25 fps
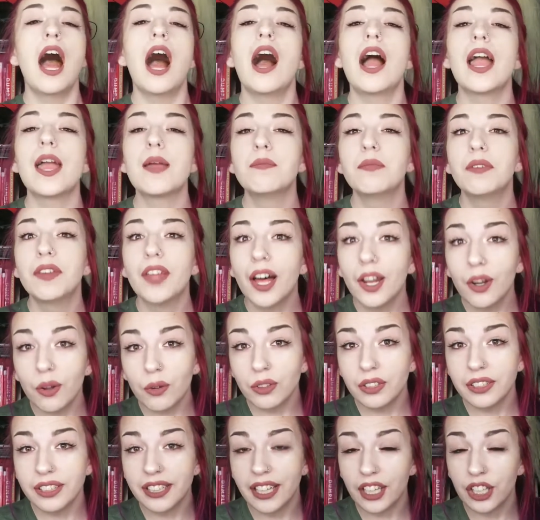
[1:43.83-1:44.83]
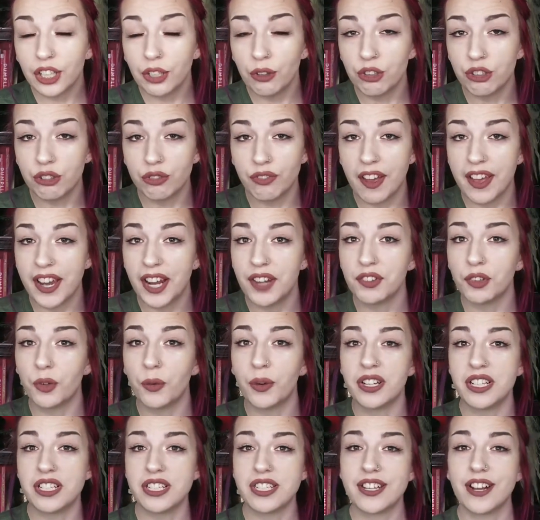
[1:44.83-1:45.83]
I am not only a huge fan of
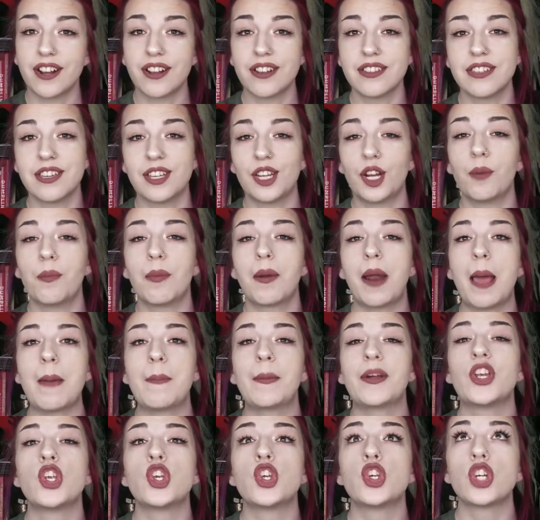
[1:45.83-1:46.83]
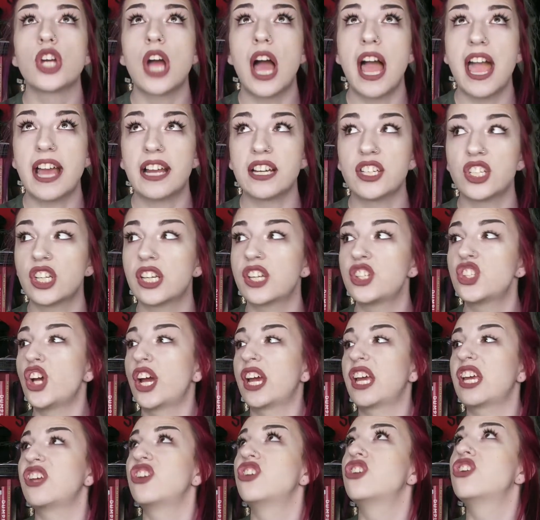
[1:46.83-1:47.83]
Quentin Tarantino, but I am a giant,
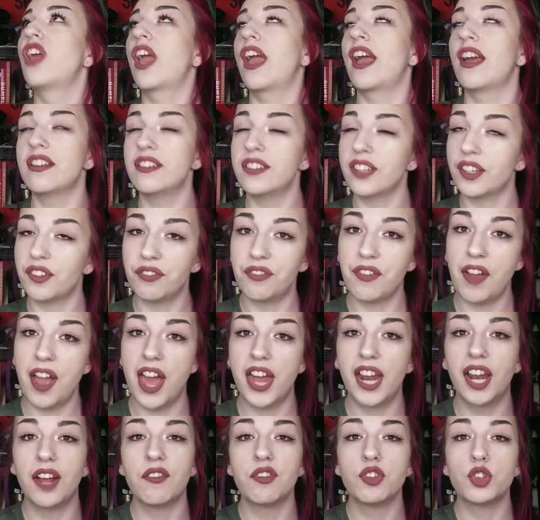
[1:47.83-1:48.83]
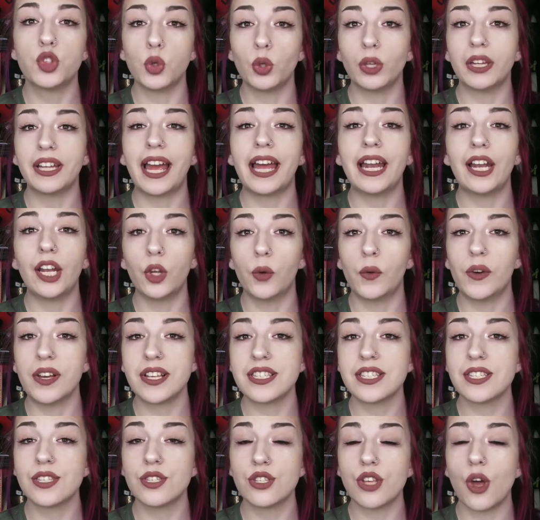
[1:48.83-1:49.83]
gigantic fan of Juliette
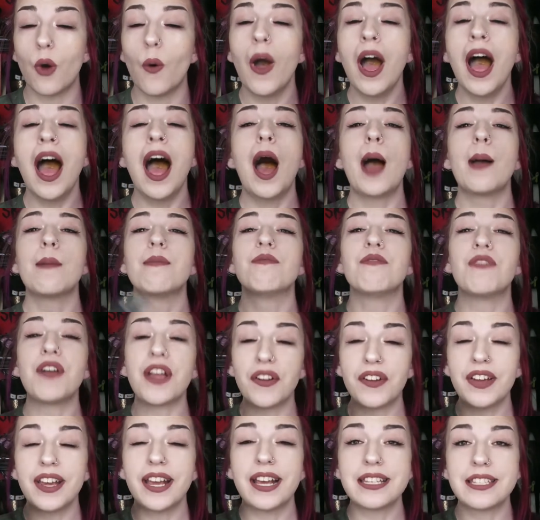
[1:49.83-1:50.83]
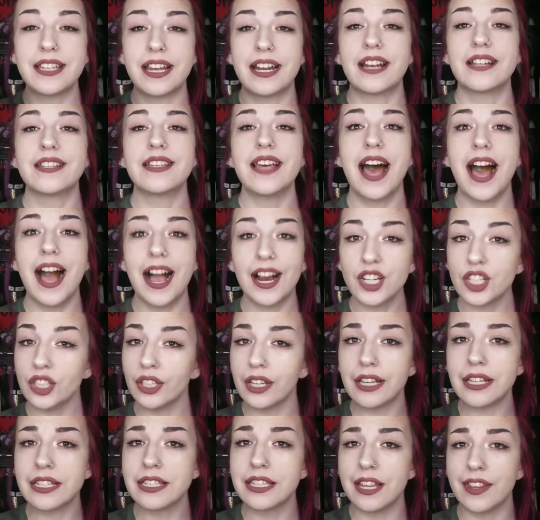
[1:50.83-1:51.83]
Lewis. So I'm very excited to
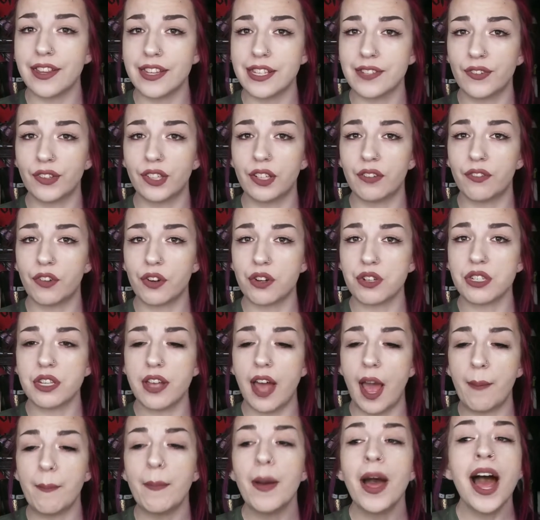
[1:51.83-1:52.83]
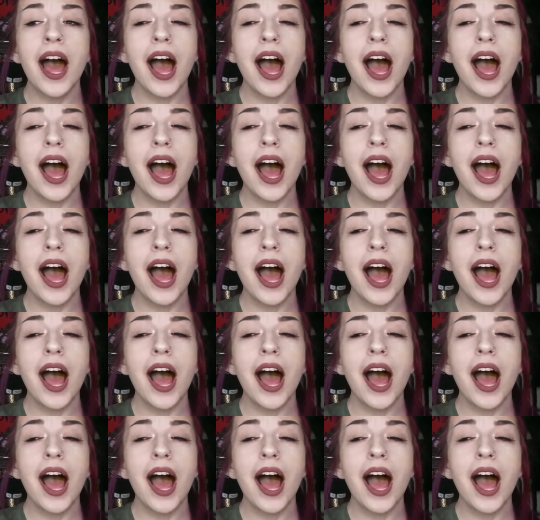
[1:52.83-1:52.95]
actually see this for the first time.